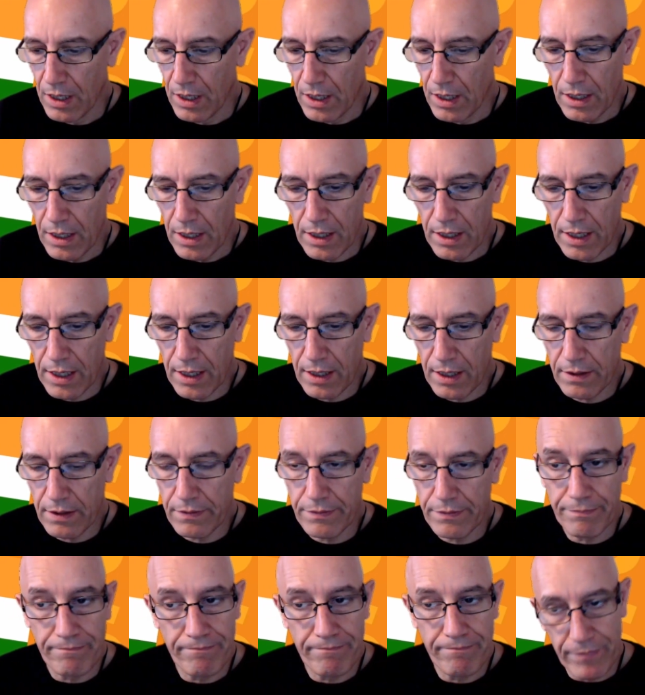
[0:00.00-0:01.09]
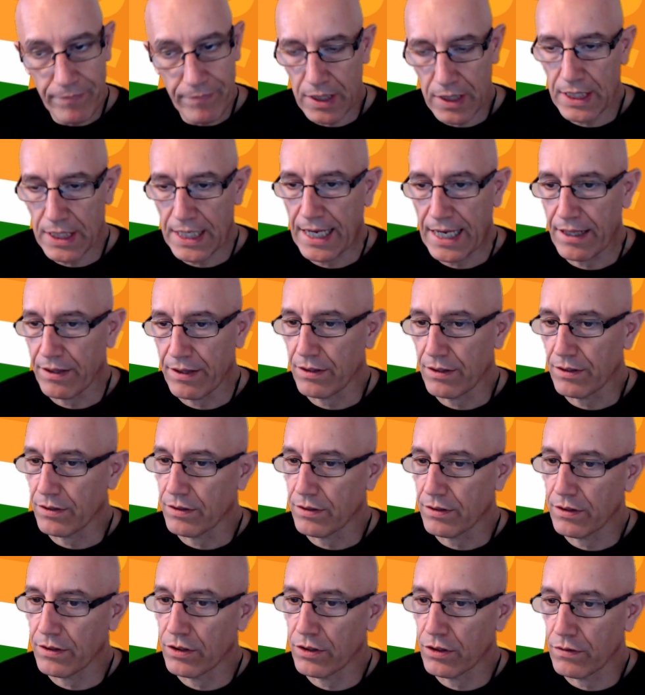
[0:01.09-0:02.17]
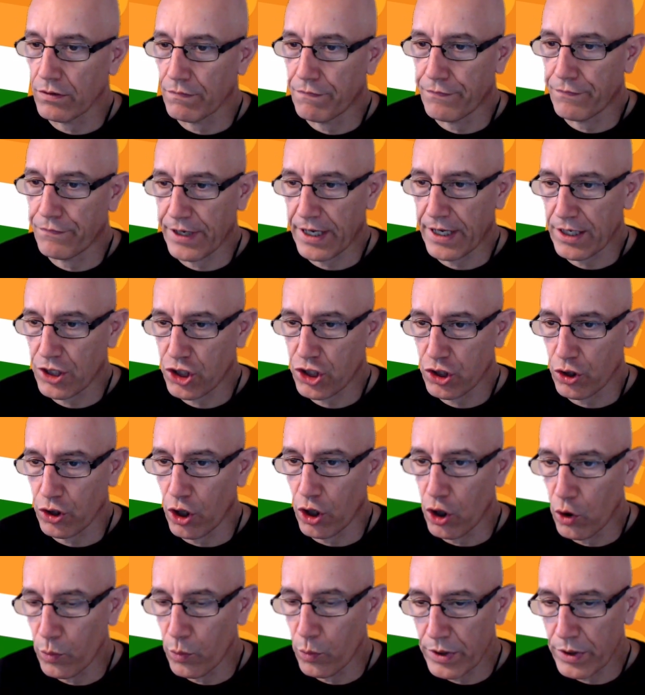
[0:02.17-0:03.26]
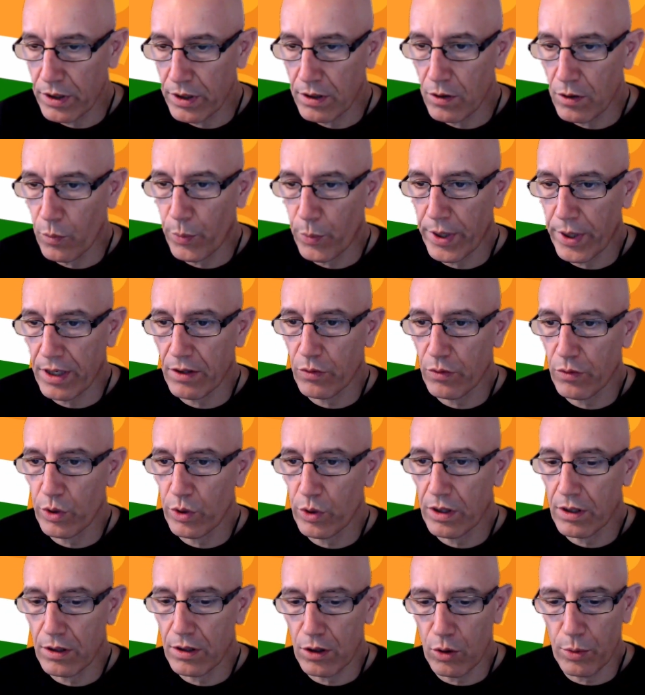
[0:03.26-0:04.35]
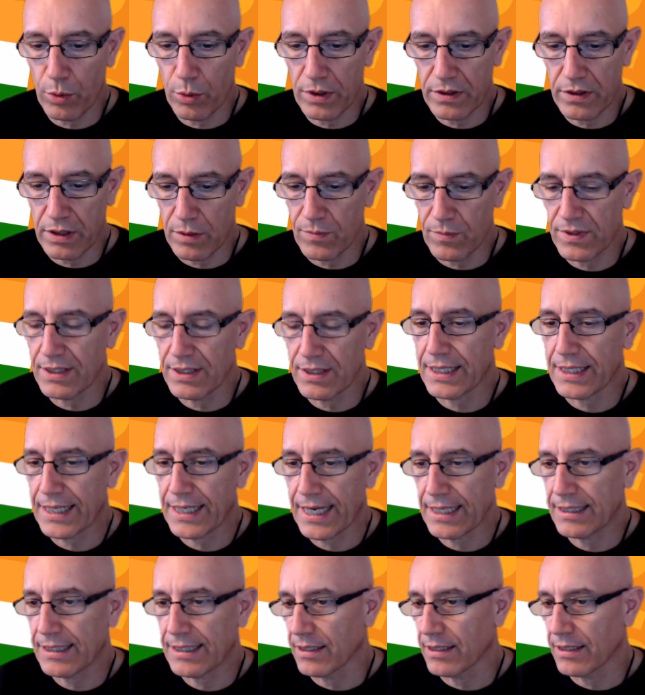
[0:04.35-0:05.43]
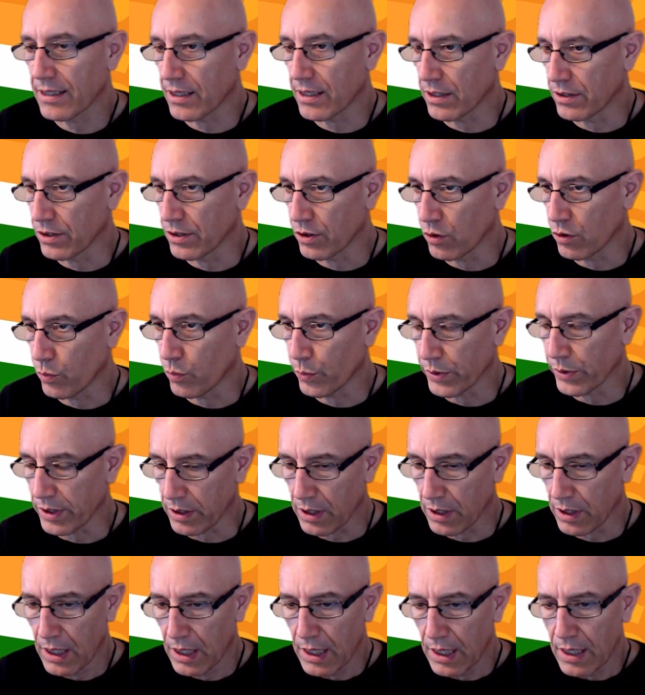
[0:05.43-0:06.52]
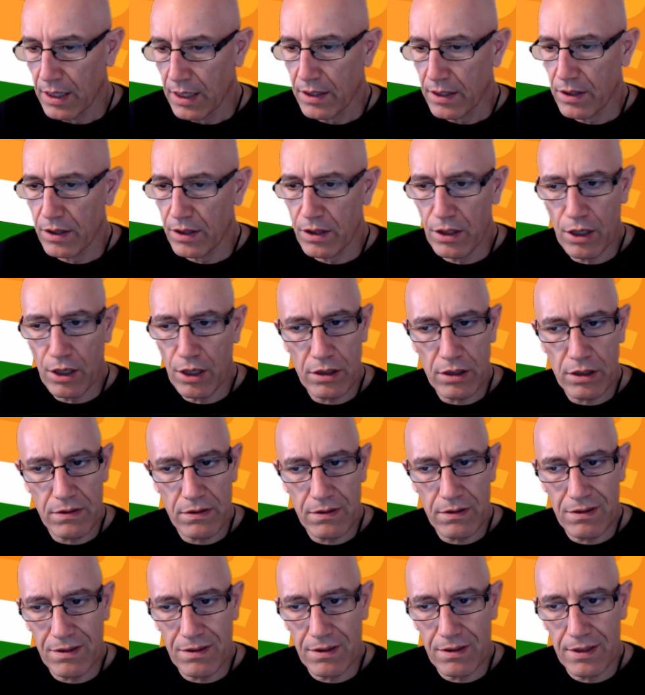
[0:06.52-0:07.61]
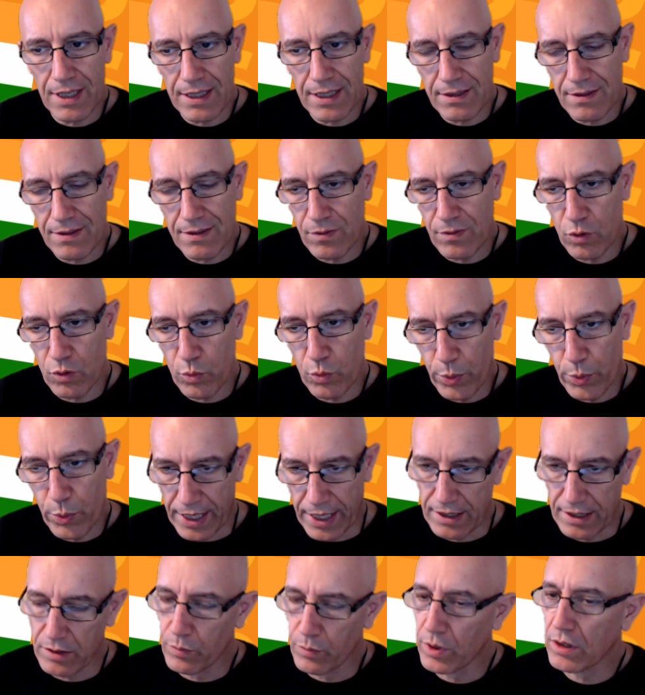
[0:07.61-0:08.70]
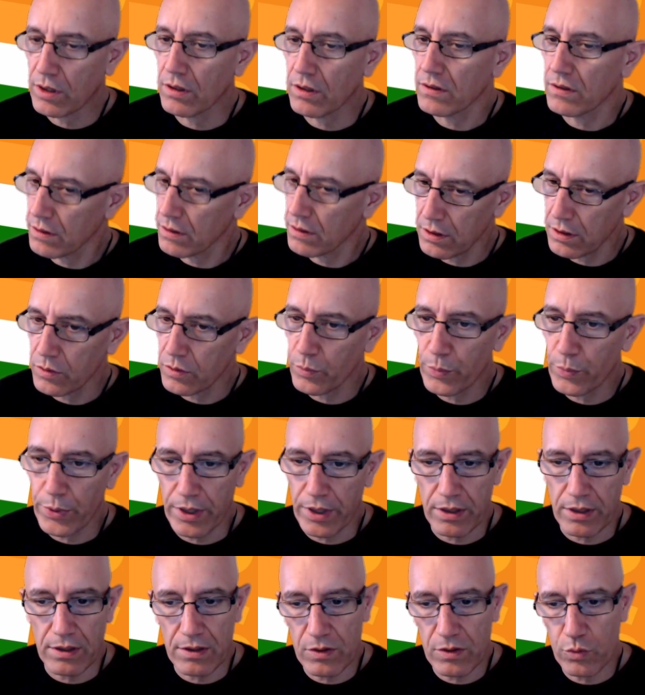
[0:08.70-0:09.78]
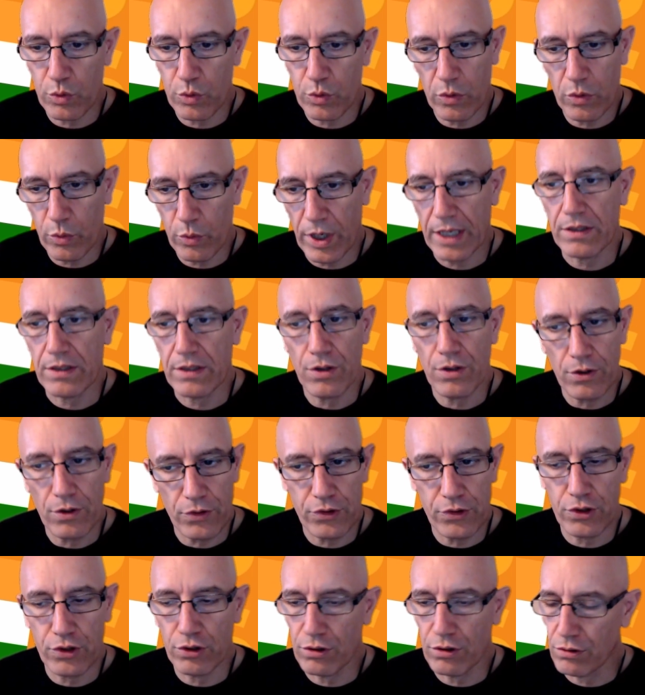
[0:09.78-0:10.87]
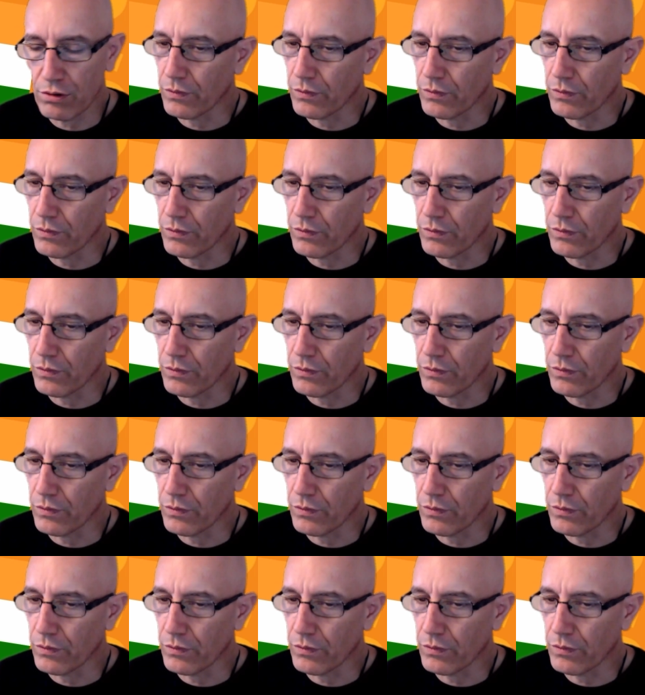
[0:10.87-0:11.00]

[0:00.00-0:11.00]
And another fresh opening compared with global teams, the Catalan opening. Not that surprised because Indian players with white also